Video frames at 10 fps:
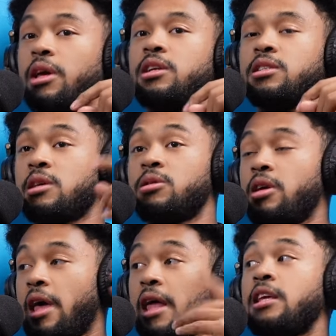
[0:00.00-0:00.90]
And he yeah. said,
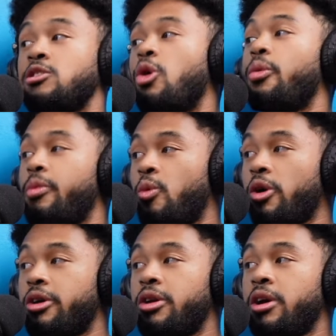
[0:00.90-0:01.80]
and he told him the
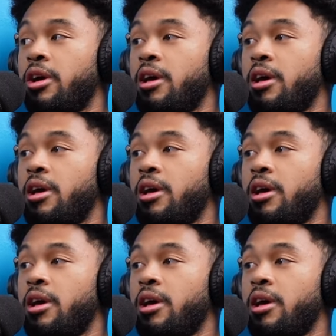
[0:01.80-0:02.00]
word.